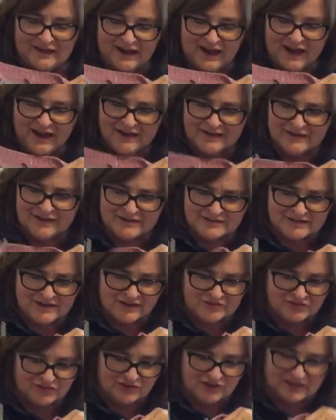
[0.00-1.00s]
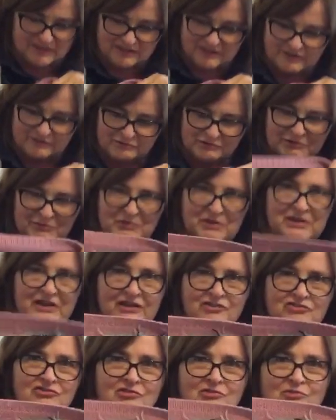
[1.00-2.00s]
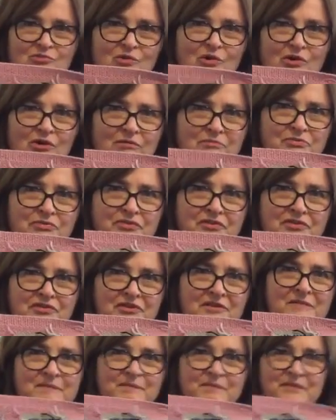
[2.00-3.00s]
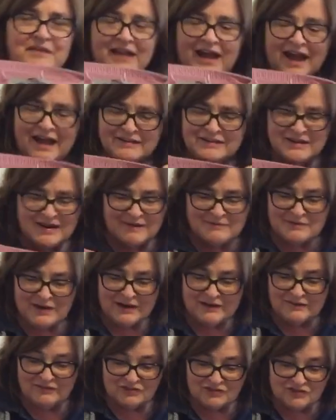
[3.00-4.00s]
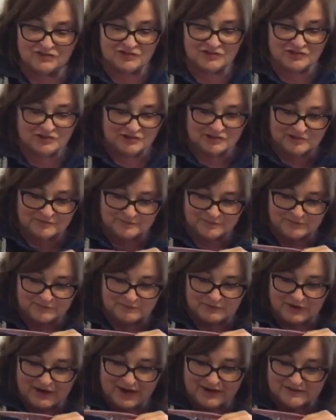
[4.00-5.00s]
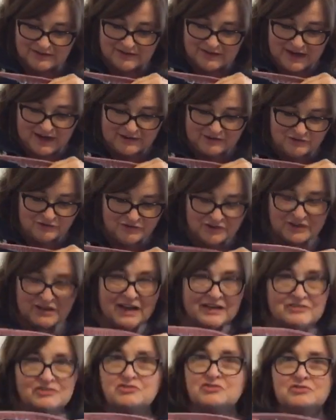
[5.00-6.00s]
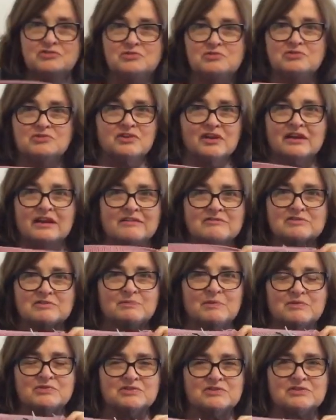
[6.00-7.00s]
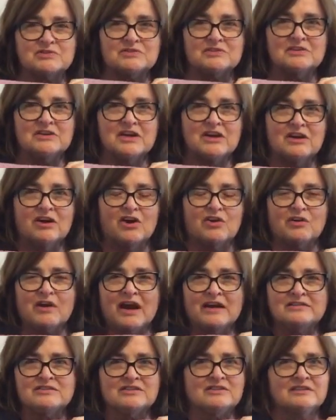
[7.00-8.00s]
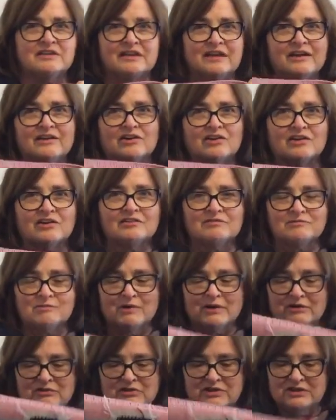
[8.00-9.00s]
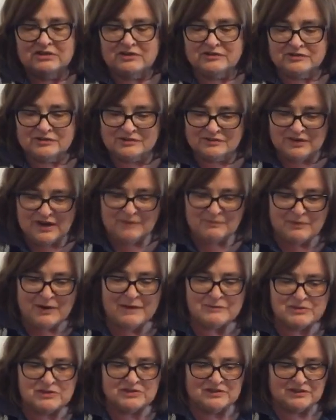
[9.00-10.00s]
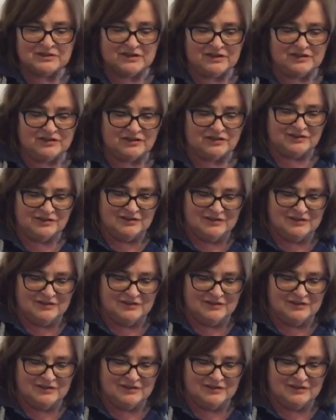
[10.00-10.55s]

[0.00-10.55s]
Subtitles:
And I guess I thought it would be extra warmth. I'm not even sure. But I don't think I knew that I was supposed to, or I didn't care. One or the other. I probably didn't care.